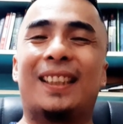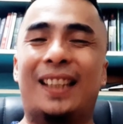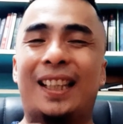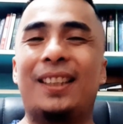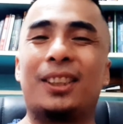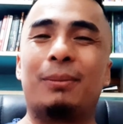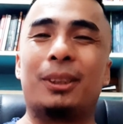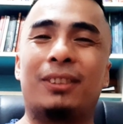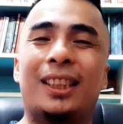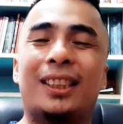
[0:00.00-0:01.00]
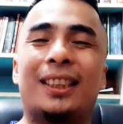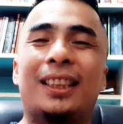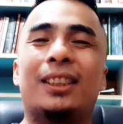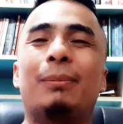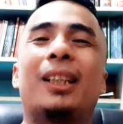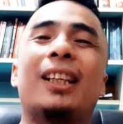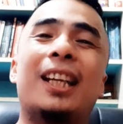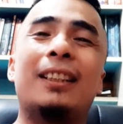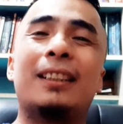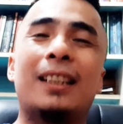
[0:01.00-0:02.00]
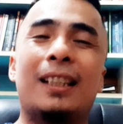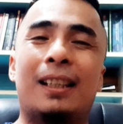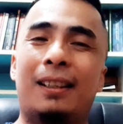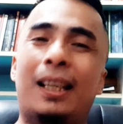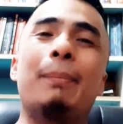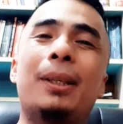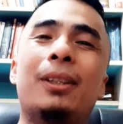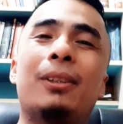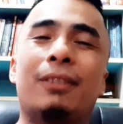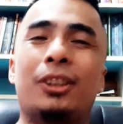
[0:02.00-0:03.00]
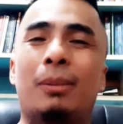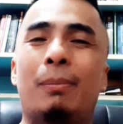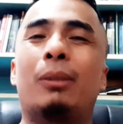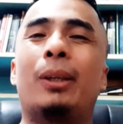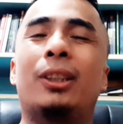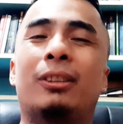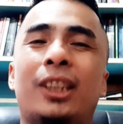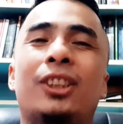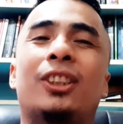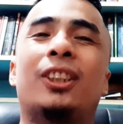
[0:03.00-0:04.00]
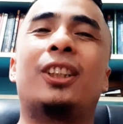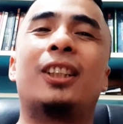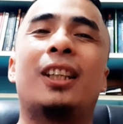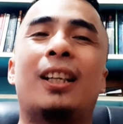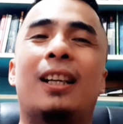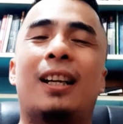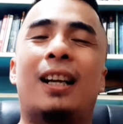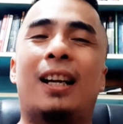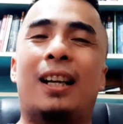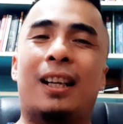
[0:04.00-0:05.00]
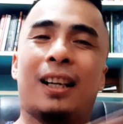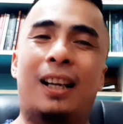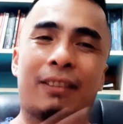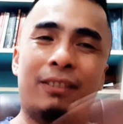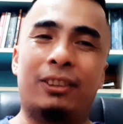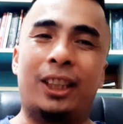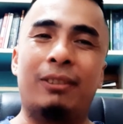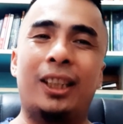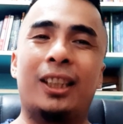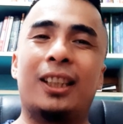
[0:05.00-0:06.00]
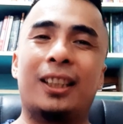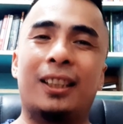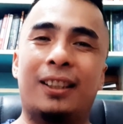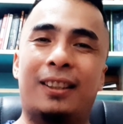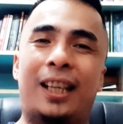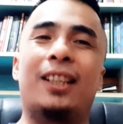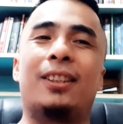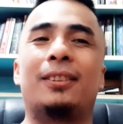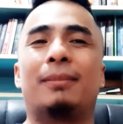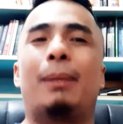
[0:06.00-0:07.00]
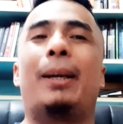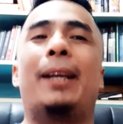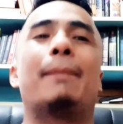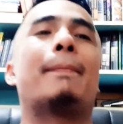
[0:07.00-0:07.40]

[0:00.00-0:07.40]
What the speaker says: Thank you so much for listening to me again. Let me know if there's a better way to register. Have a great week. Thank you. Bye-bye.